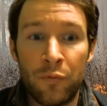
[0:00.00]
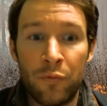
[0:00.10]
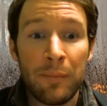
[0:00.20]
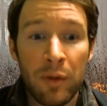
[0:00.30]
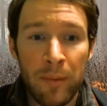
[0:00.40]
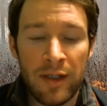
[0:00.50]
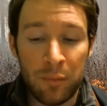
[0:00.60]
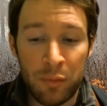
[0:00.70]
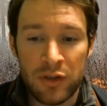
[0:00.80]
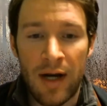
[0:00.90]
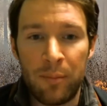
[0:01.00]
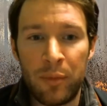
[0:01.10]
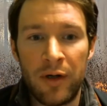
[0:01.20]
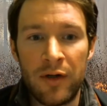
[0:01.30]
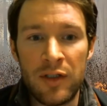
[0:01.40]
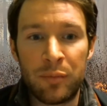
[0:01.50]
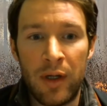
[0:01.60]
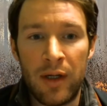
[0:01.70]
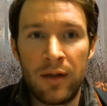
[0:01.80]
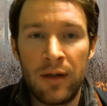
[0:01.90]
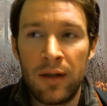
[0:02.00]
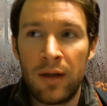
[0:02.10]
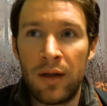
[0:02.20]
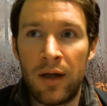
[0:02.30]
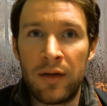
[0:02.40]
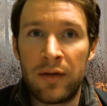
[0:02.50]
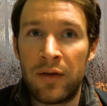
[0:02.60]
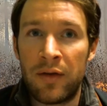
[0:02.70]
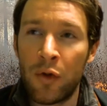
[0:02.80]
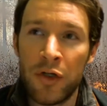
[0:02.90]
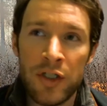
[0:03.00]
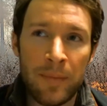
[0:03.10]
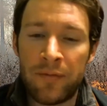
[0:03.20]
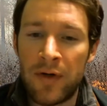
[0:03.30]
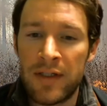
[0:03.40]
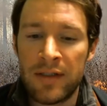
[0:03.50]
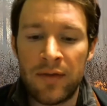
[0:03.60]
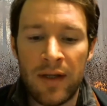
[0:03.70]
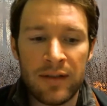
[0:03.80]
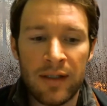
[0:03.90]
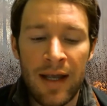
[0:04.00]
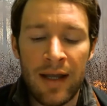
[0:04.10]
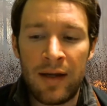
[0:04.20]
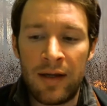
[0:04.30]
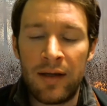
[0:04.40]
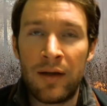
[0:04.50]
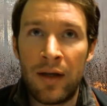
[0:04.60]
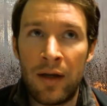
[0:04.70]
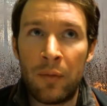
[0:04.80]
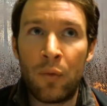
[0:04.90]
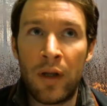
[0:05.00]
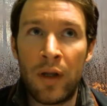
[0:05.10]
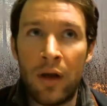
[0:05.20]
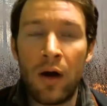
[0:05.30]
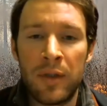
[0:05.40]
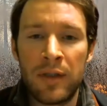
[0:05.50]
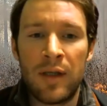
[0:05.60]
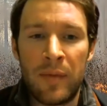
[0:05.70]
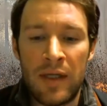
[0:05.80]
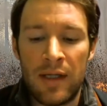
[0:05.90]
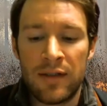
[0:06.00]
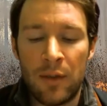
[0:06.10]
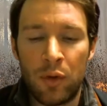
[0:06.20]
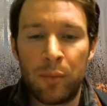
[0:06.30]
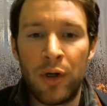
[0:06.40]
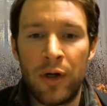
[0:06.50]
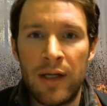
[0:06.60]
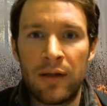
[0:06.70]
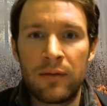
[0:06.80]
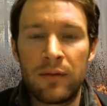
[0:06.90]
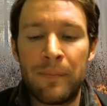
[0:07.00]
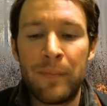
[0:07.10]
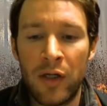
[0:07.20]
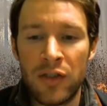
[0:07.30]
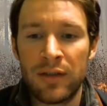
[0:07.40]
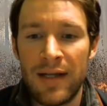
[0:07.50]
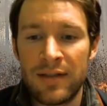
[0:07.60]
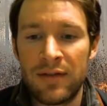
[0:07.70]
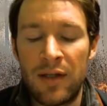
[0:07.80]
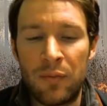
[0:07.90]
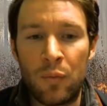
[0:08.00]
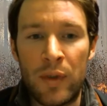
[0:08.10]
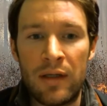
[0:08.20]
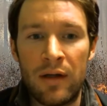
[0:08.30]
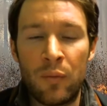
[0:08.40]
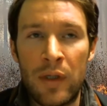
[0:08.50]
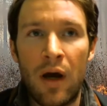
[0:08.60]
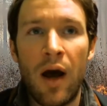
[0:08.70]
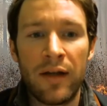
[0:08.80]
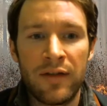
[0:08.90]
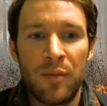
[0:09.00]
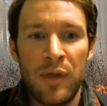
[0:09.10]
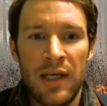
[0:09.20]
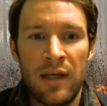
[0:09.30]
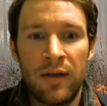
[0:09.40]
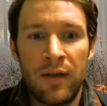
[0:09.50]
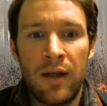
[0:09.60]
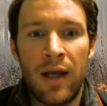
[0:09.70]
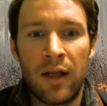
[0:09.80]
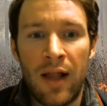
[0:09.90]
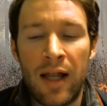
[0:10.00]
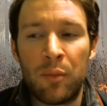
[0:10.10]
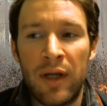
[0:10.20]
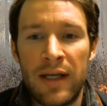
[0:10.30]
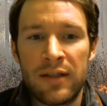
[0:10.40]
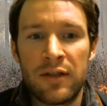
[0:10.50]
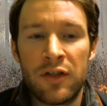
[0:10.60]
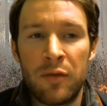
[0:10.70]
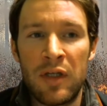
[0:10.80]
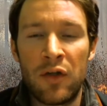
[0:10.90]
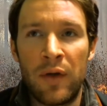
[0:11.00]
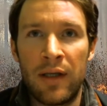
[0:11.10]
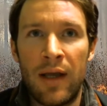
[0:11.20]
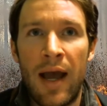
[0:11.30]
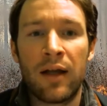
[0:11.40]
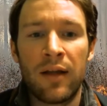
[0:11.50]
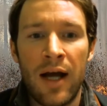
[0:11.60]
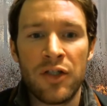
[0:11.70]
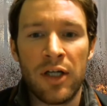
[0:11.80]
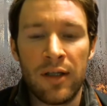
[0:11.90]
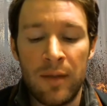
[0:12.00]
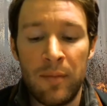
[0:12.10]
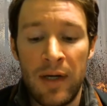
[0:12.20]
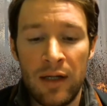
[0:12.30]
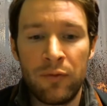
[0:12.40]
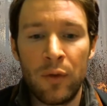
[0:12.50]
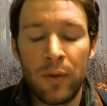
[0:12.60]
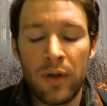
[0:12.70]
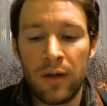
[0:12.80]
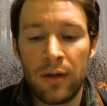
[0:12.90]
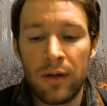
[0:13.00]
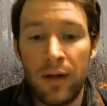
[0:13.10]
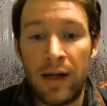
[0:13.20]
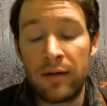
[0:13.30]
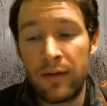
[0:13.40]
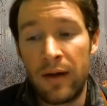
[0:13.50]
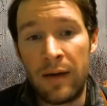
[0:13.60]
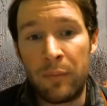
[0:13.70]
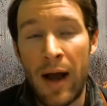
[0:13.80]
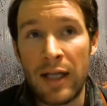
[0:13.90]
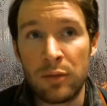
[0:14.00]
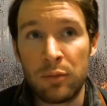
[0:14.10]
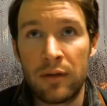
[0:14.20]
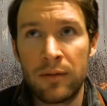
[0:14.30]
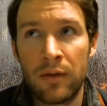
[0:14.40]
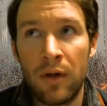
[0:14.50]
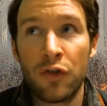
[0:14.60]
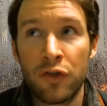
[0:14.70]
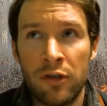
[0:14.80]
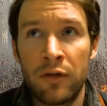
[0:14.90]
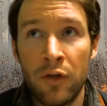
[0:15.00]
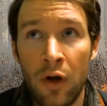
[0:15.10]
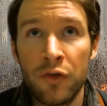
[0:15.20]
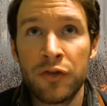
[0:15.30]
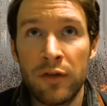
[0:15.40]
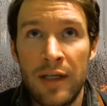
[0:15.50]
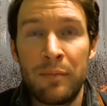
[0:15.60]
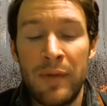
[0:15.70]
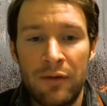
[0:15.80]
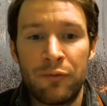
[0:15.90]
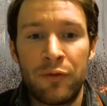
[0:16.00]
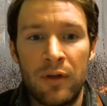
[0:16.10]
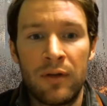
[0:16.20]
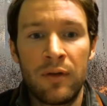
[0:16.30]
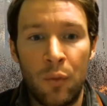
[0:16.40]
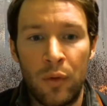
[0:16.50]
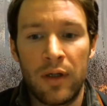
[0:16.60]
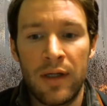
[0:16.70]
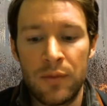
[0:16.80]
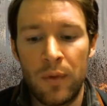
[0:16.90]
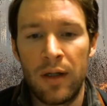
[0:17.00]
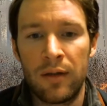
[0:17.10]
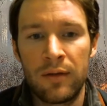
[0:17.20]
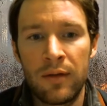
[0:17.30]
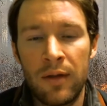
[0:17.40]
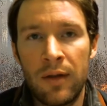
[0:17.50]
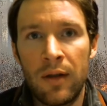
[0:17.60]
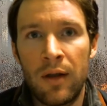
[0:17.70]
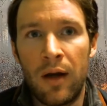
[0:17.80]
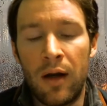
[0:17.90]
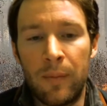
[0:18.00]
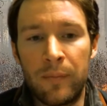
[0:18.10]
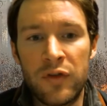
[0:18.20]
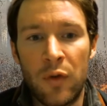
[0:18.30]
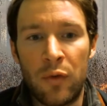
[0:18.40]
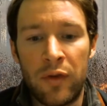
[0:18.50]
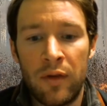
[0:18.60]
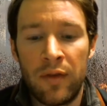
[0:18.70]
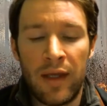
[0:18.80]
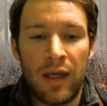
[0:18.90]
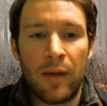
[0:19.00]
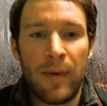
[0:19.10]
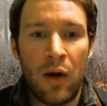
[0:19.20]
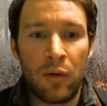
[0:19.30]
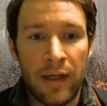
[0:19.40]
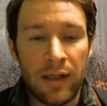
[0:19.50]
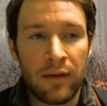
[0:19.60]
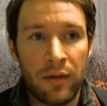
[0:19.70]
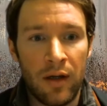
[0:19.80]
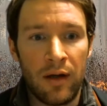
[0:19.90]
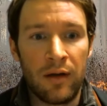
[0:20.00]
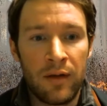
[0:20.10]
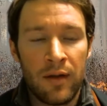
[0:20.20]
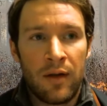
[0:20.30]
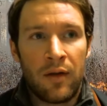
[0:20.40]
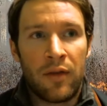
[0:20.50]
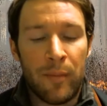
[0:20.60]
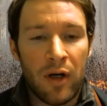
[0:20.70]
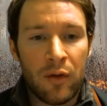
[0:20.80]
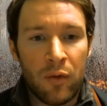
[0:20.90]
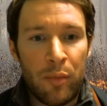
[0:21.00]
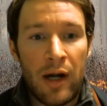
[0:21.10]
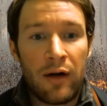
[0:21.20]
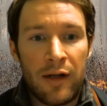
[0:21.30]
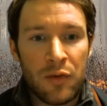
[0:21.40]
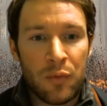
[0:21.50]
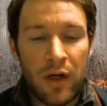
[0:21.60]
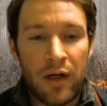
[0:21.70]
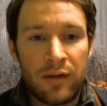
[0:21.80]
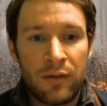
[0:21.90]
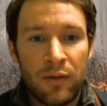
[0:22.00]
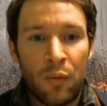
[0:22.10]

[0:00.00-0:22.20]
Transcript: implementing prescribed burns, but the ownership differences and things like that, what it ultimately means is that we're burning much less than we ought to be in a lot of places to be doing ecologically meaningful work and possibly culturally meaningful work as well. So thinking about like the Muckwa Barrens where